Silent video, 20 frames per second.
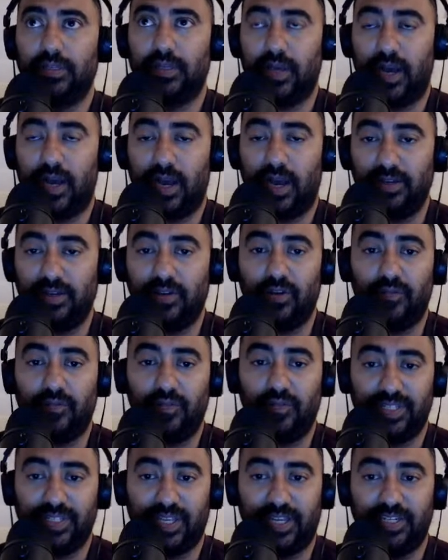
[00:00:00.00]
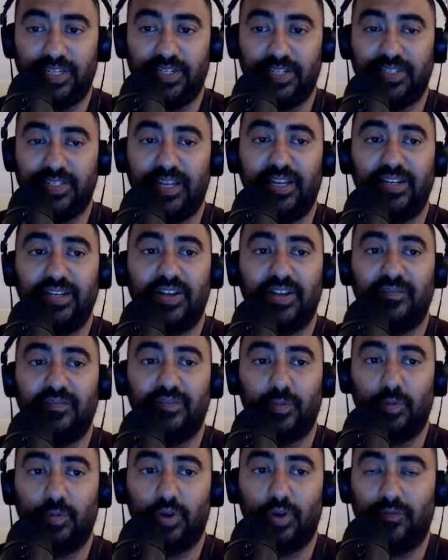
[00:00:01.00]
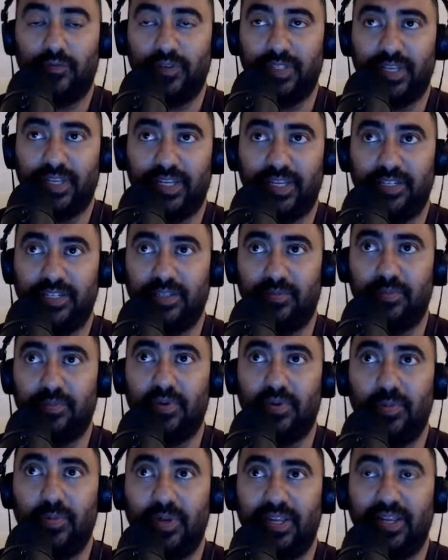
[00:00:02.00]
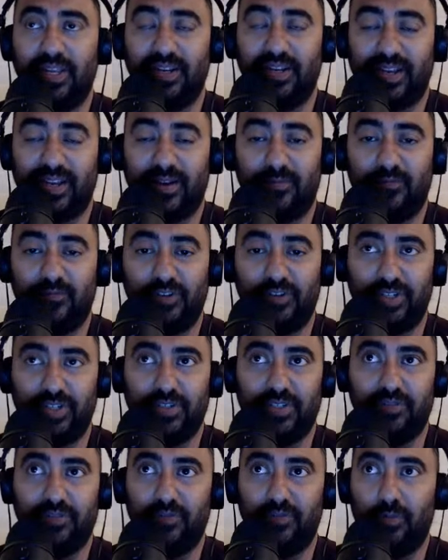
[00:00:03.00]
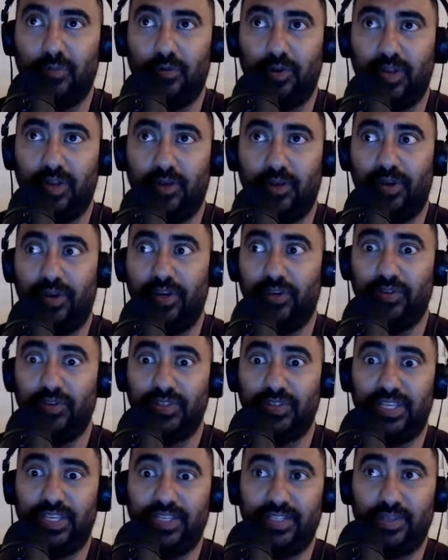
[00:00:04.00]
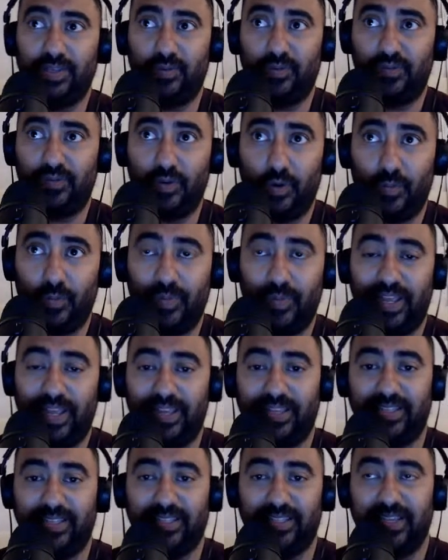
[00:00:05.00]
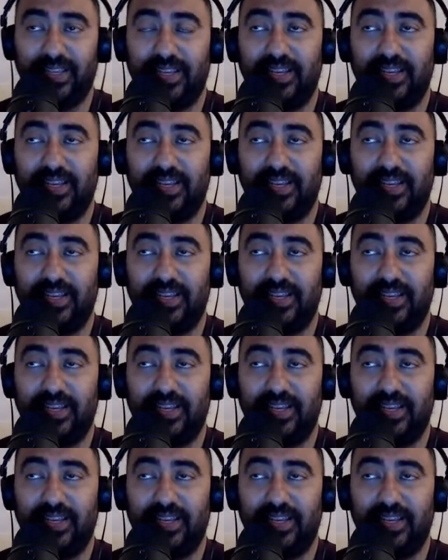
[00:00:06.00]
Hard conversations, uncomfortable conversations are probably going to come for Chelsea Football Club when you see some of your players.